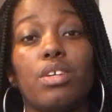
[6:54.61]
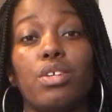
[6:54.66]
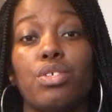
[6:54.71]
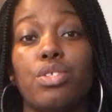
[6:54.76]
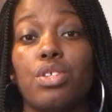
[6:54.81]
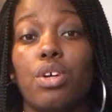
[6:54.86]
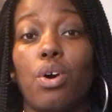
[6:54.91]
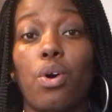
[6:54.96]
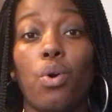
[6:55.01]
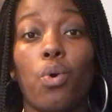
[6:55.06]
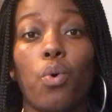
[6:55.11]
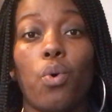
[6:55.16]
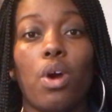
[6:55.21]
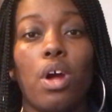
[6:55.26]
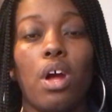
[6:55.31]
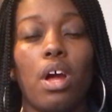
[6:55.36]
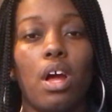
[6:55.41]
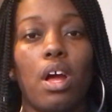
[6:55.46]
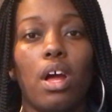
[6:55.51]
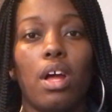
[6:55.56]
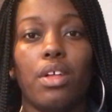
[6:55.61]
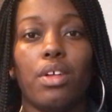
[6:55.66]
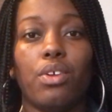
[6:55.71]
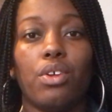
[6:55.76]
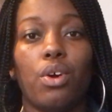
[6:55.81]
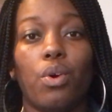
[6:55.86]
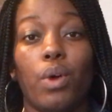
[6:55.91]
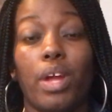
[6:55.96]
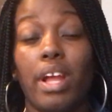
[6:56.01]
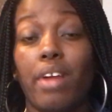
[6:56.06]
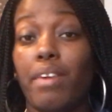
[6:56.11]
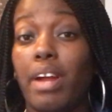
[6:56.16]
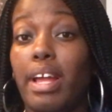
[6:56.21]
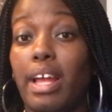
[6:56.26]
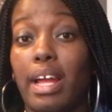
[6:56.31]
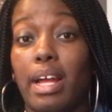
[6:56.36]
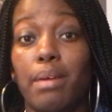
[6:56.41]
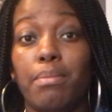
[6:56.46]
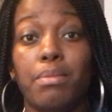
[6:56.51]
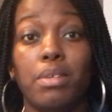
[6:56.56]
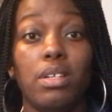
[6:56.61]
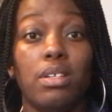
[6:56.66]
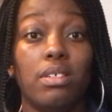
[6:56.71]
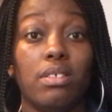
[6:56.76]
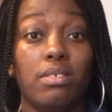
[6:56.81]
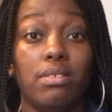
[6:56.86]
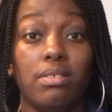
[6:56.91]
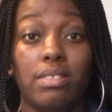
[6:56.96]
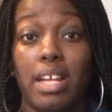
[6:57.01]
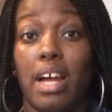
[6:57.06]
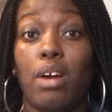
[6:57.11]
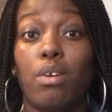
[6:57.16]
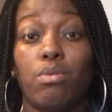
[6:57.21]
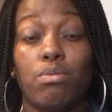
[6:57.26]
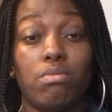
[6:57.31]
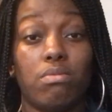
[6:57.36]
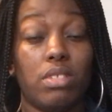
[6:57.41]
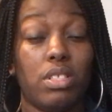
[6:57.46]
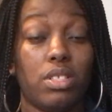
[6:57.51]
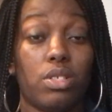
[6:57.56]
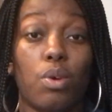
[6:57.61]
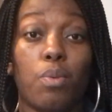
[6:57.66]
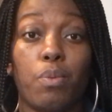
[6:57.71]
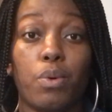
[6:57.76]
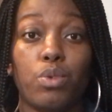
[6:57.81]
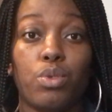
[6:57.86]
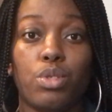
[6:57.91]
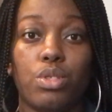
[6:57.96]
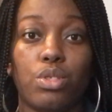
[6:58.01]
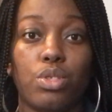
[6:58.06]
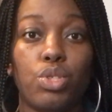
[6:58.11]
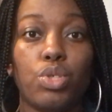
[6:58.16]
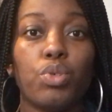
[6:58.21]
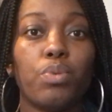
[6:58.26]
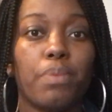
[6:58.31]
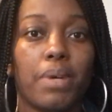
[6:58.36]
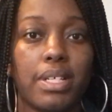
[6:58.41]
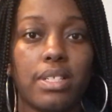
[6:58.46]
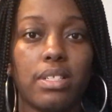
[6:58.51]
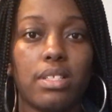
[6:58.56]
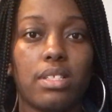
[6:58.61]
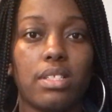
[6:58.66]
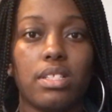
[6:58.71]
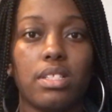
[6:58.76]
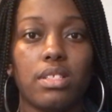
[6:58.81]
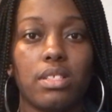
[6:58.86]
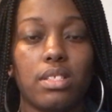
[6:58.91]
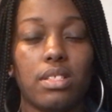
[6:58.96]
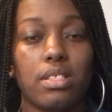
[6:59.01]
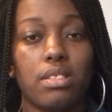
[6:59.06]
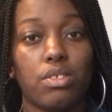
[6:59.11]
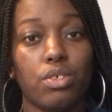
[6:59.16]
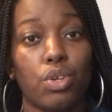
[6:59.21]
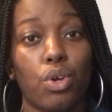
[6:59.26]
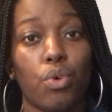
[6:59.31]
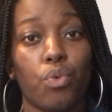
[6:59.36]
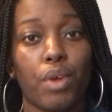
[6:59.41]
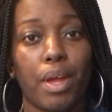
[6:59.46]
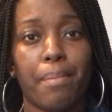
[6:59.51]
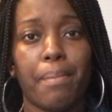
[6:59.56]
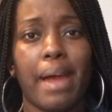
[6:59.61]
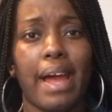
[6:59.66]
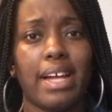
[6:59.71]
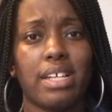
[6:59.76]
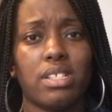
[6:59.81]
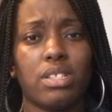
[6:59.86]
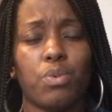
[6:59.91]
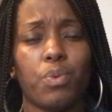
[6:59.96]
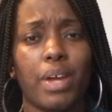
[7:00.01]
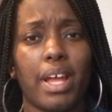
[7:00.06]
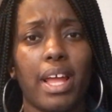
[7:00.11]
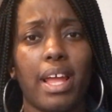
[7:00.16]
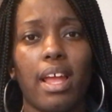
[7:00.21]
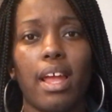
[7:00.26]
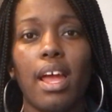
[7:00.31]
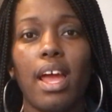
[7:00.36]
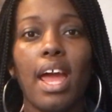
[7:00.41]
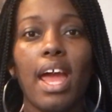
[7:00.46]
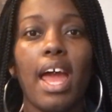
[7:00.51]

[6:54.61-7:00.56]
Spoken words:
So, you know, here I am. Now, it's almost 2 months since, you know, Ray passed away.